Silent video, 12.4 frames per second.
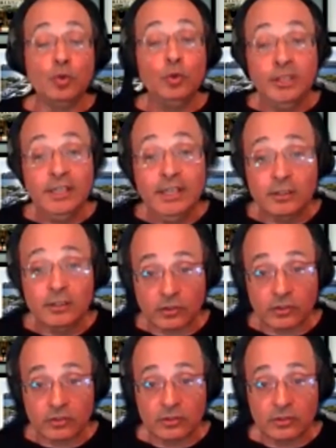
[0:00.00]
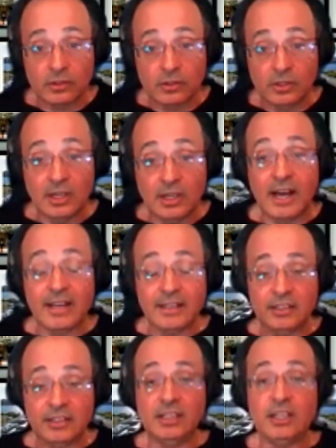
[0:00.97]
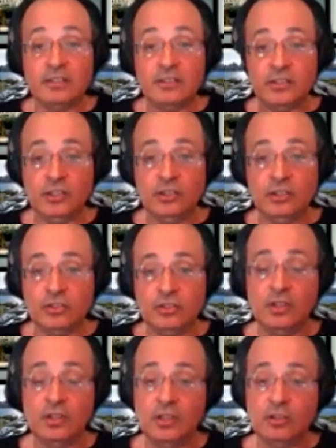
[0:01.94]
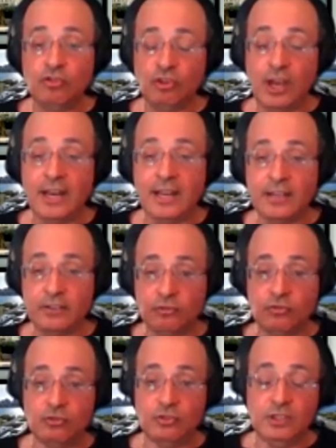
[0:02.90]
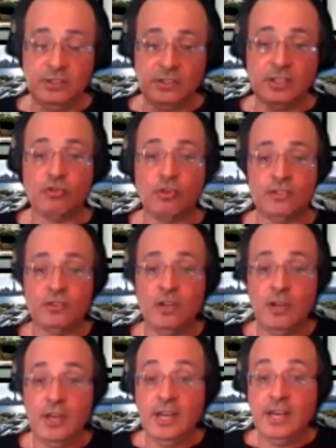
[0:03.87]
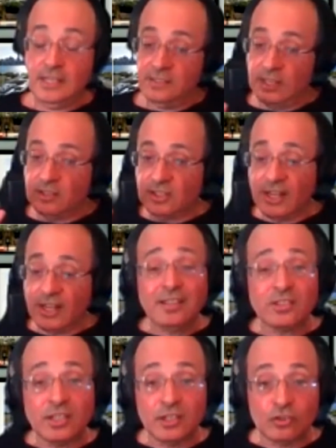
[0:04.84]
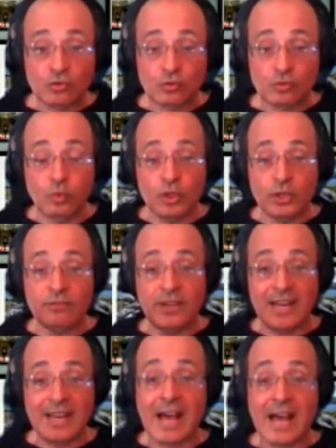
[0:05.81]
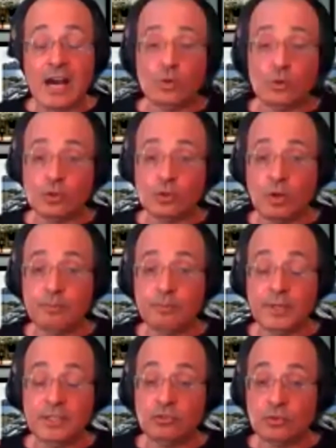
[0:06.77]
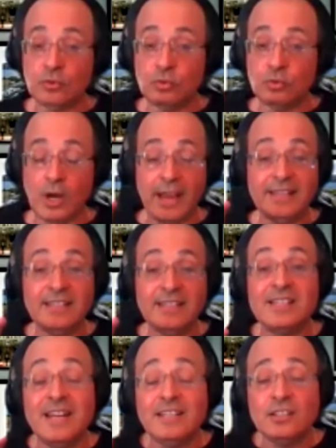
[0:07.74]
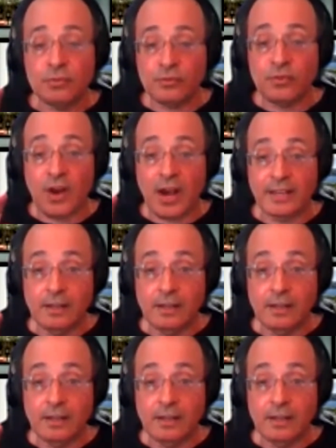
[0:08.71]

years until this challenge is addressed. The stress test would have allowed companies to identify,